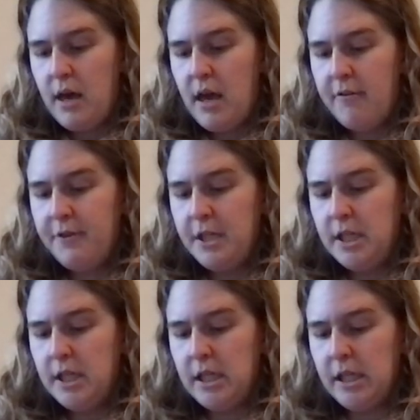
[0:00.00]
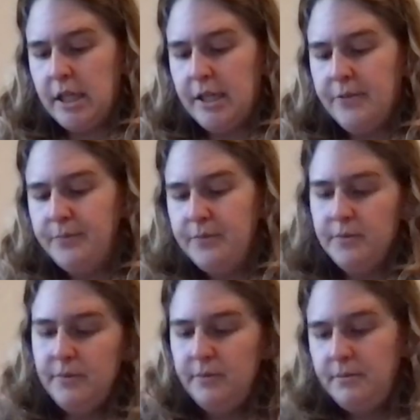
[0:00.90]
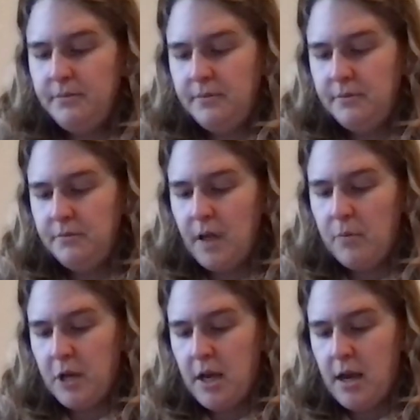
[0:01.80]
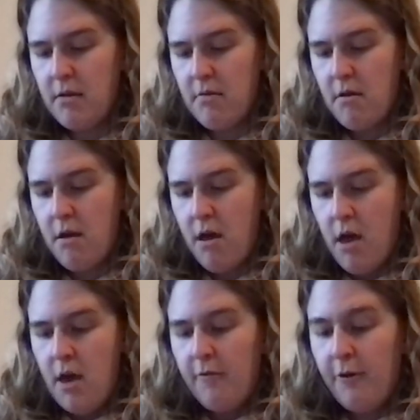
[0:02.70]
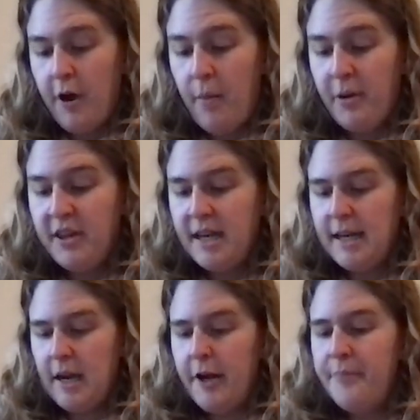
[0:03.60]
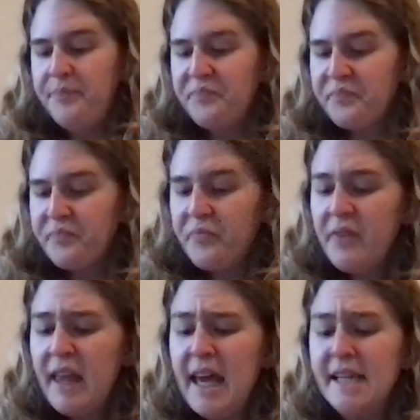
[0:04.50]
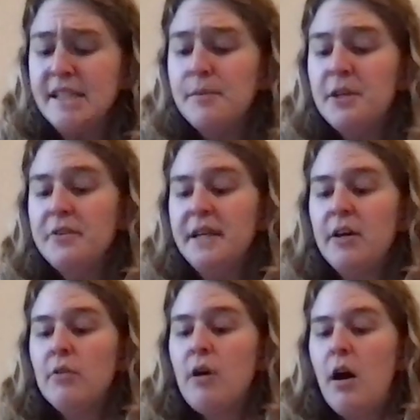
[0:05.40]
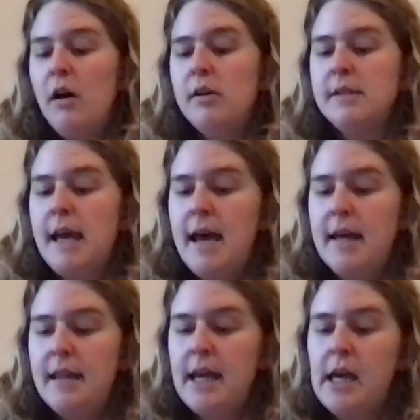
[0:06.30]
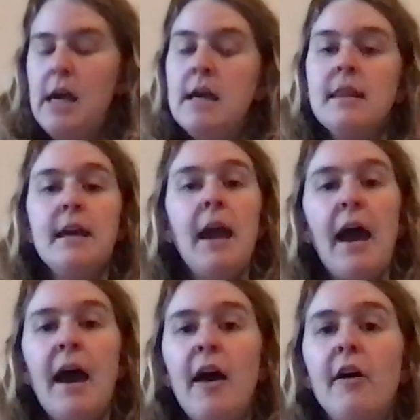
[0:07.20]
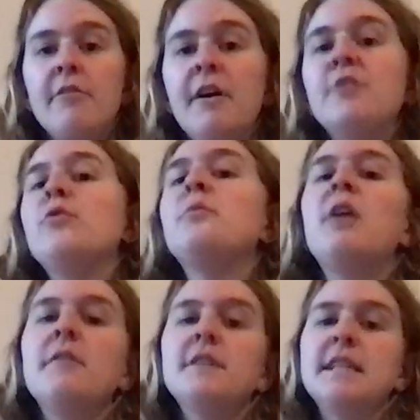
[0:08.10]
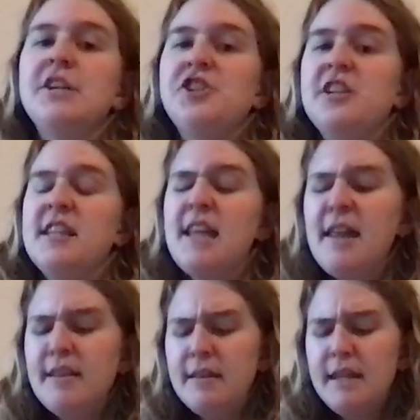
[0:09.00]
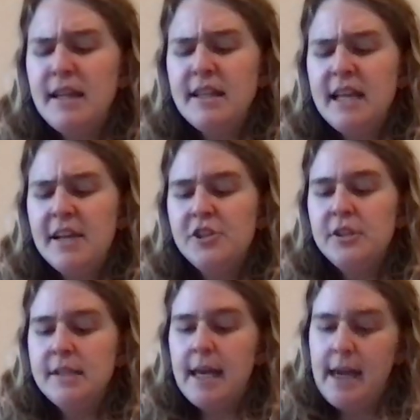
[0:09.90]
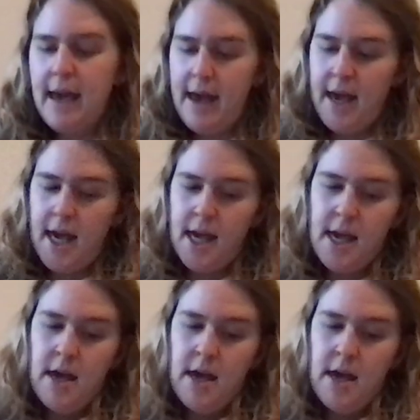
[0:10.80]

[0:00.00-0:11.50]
every year I'm reading for a birthday dinner. And so Midoriko calls and like they have a normal conversation, and then at the end she's like, hey,